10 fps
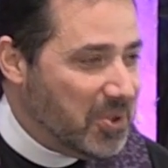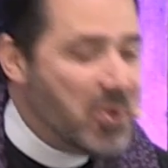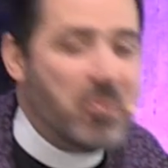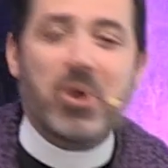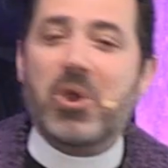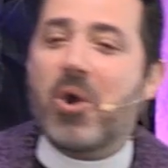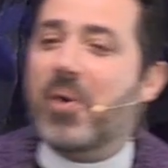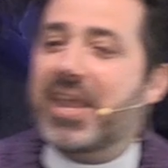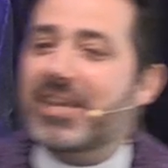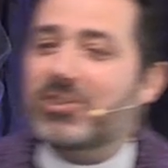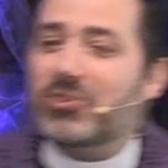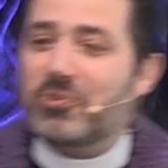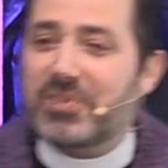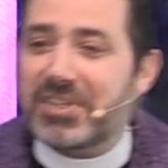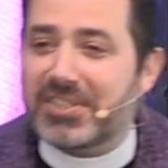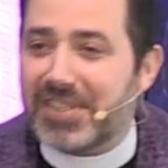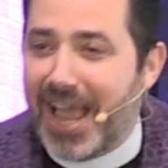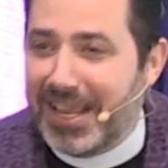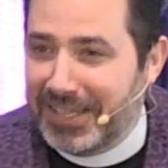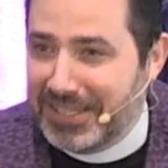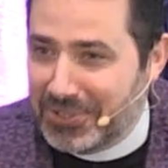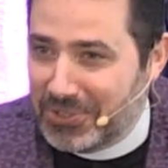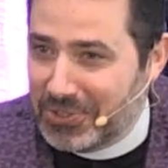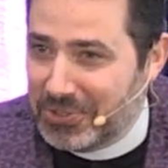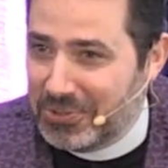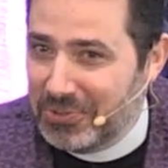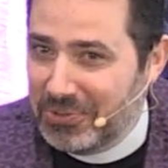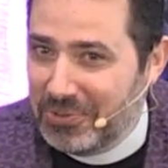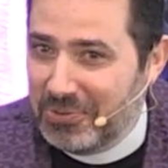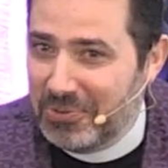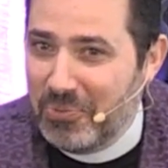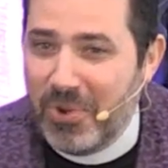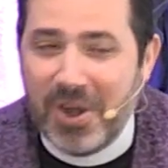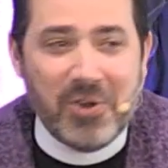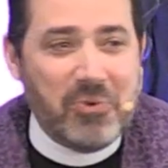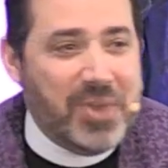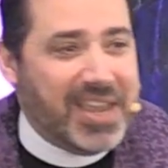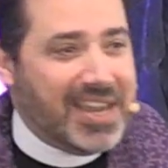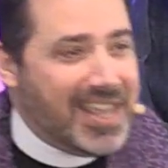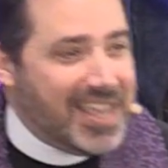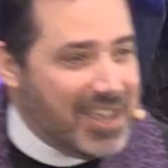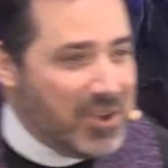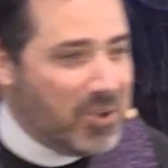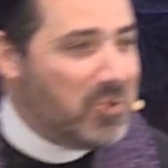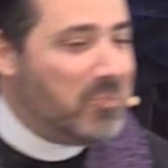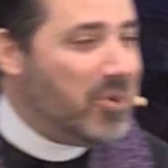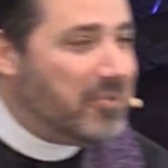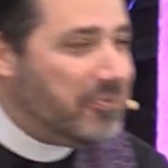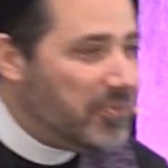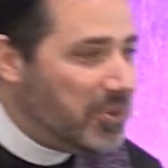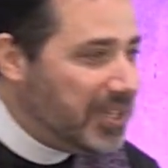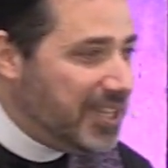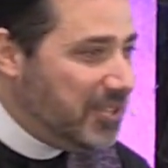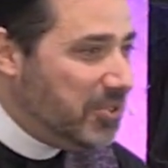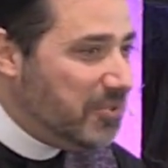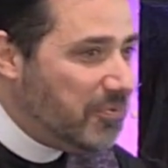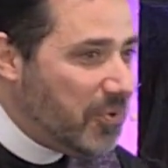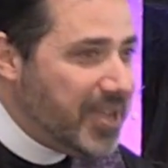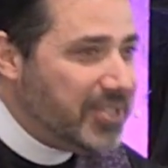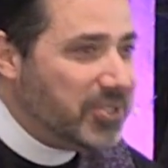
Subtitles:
We're going into the silence where we can hear more fully the voice